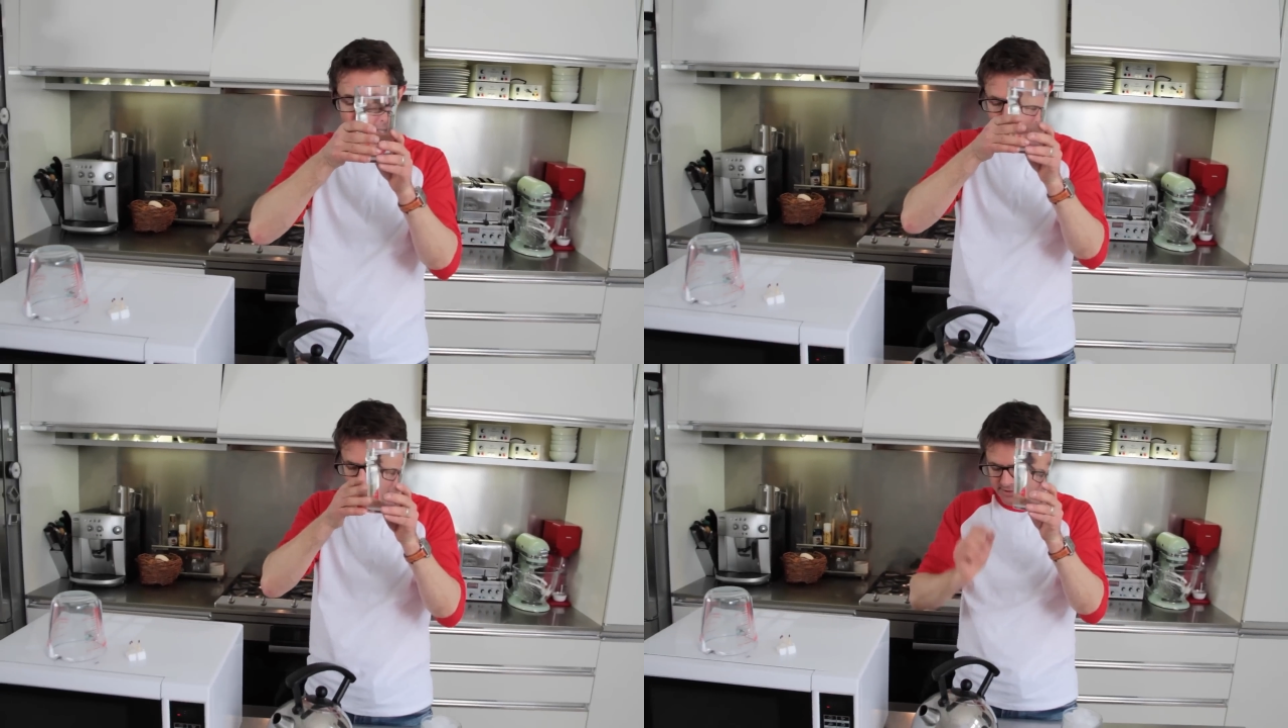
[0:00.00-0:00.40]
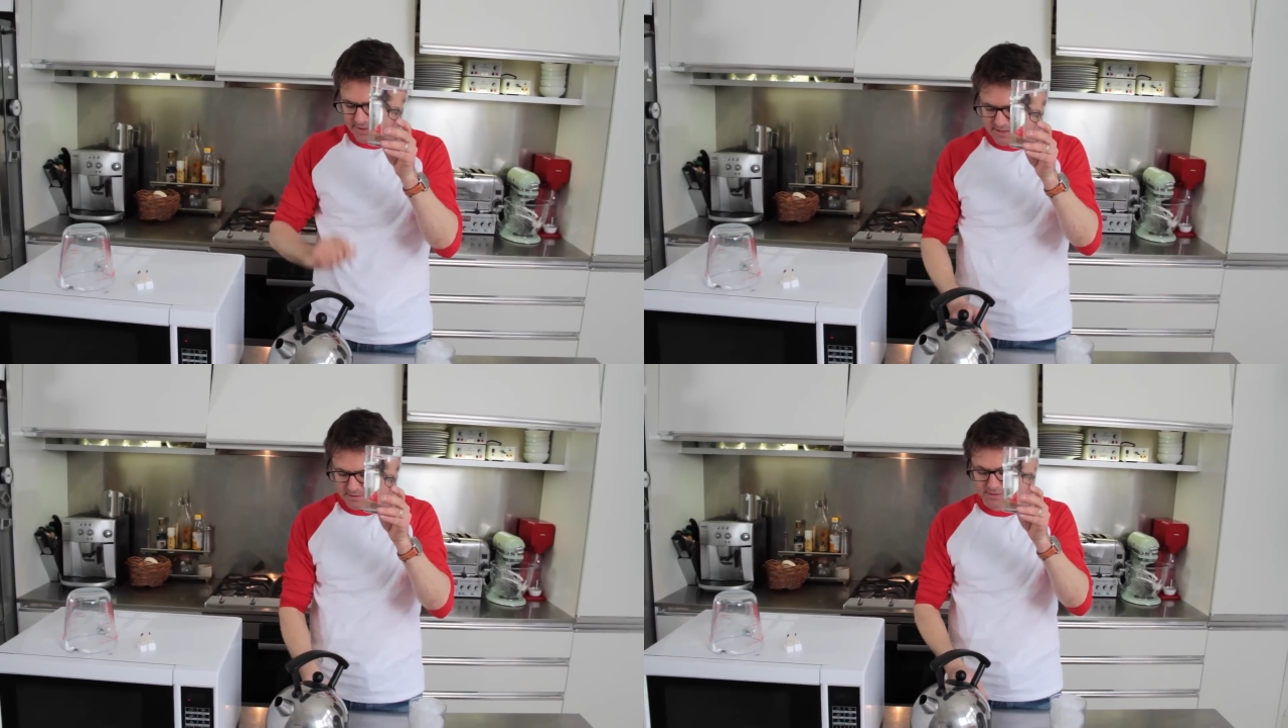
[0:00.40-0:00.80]
next
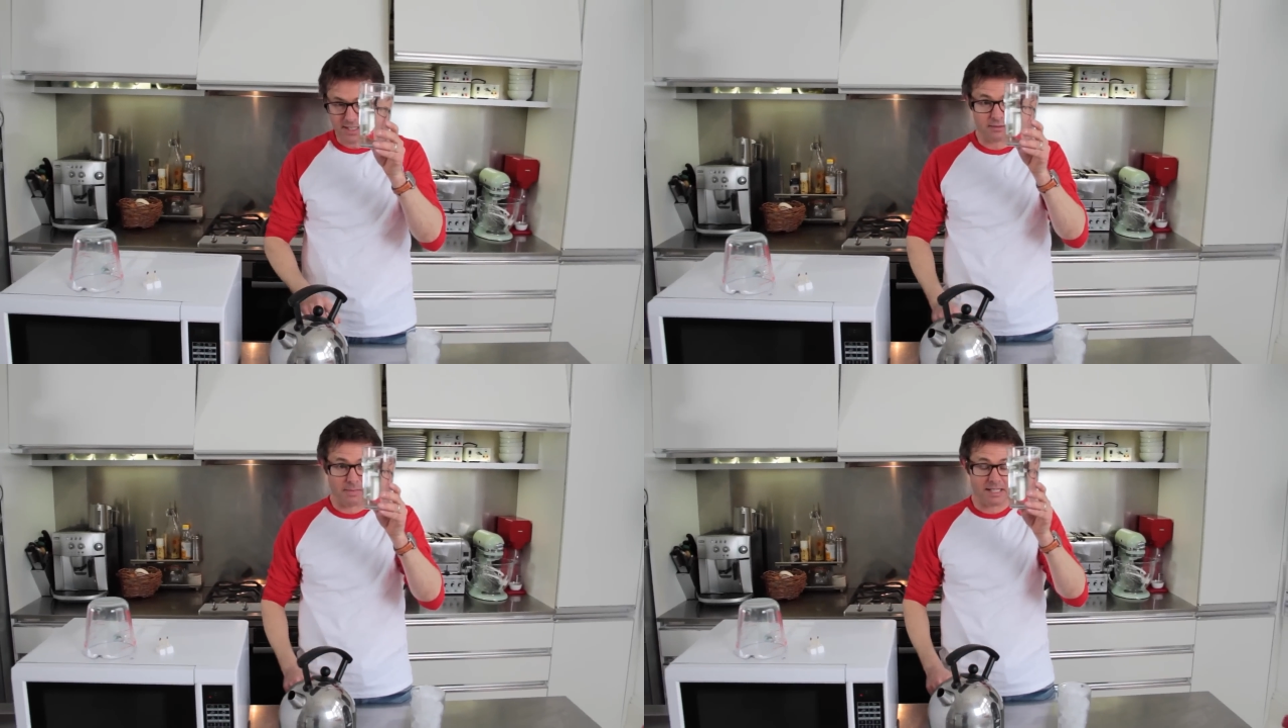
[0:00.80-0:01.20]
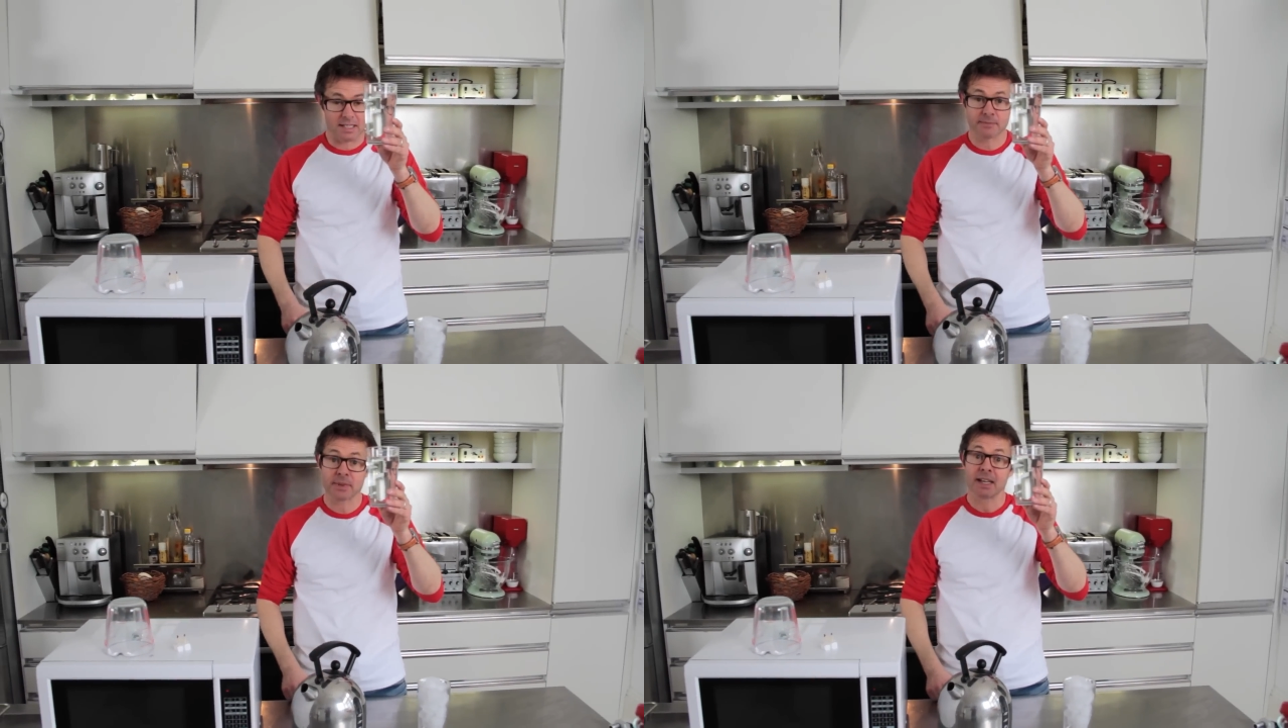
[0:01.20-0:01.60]
state of, state of
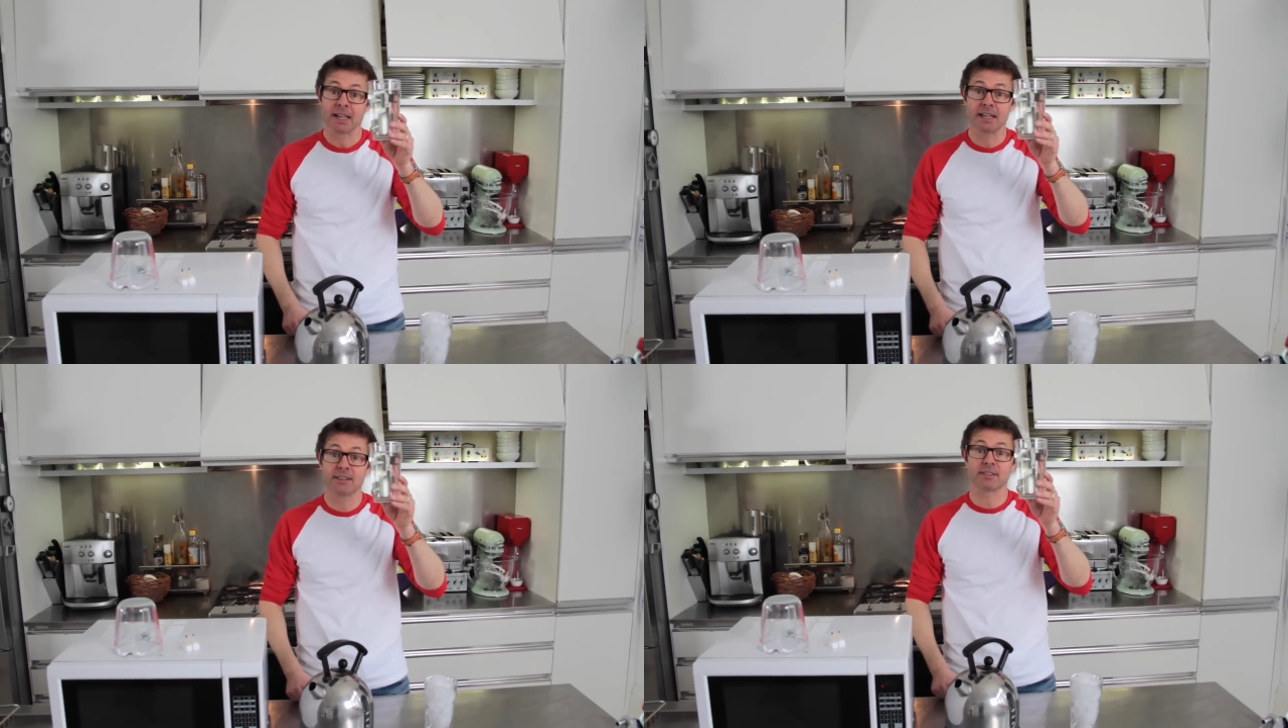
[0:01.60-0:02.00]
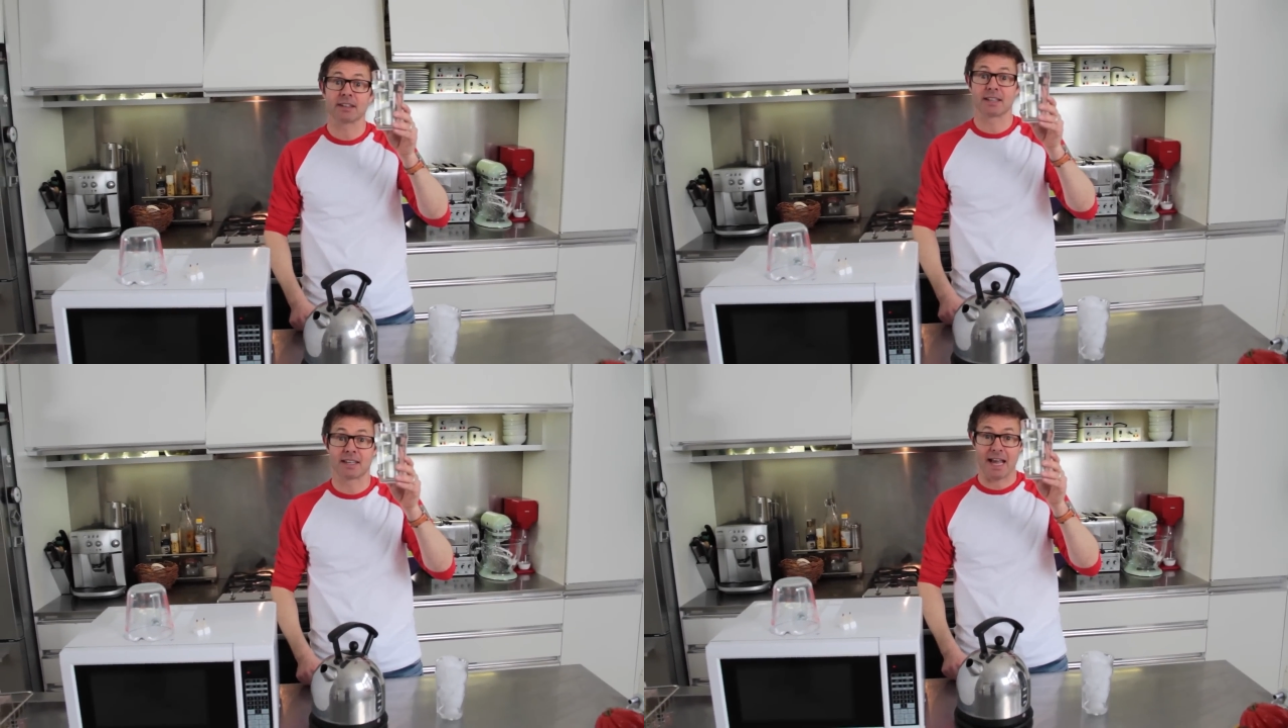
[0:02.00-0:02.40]
matter is
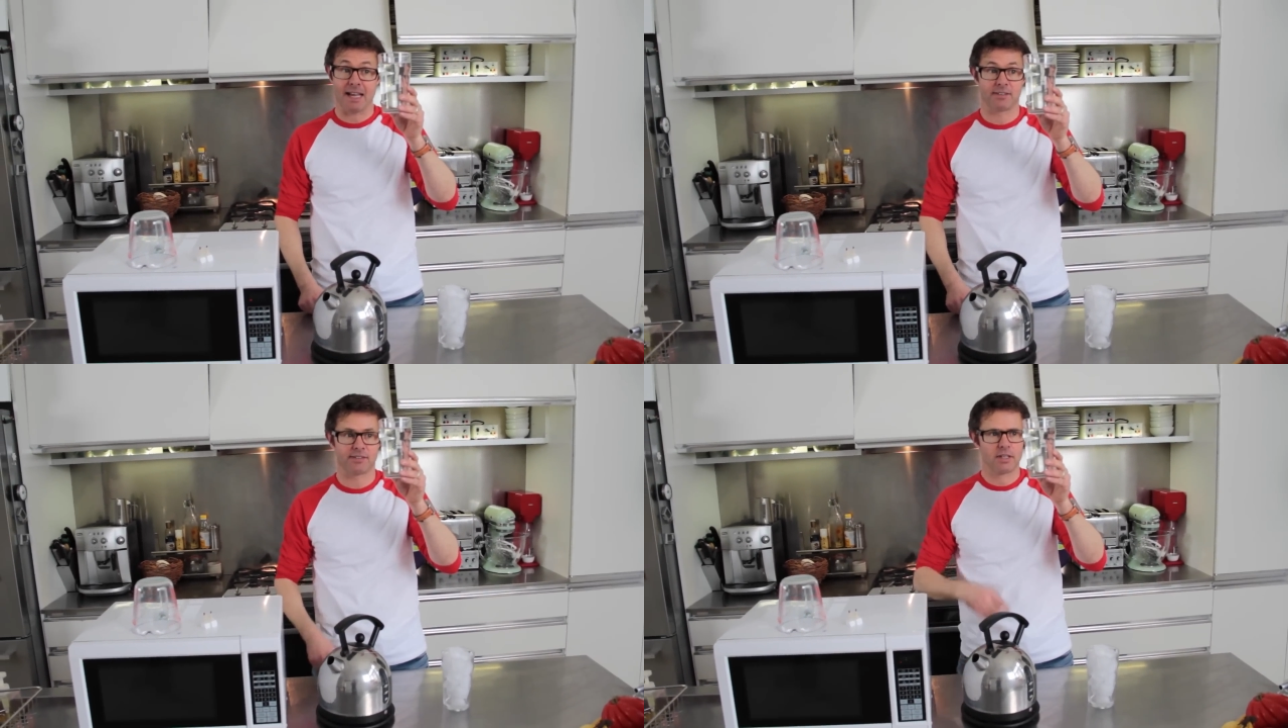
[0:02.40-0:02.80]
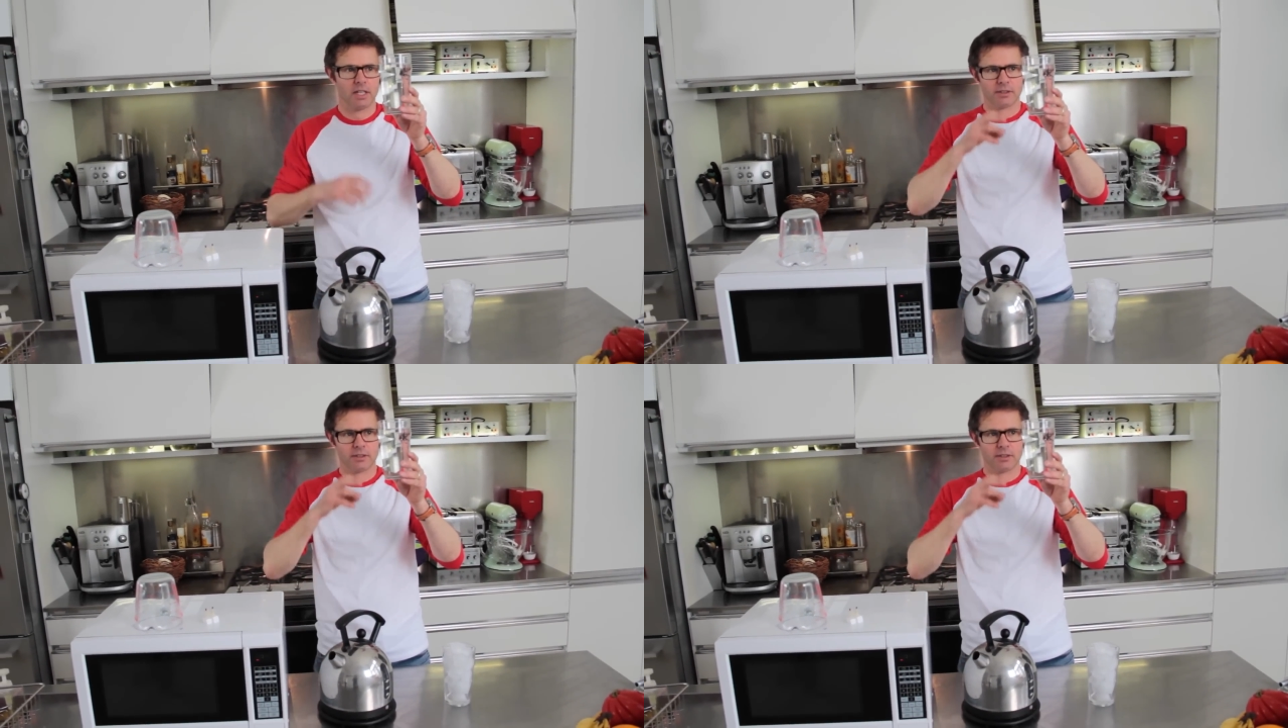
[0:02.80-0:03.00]
gas.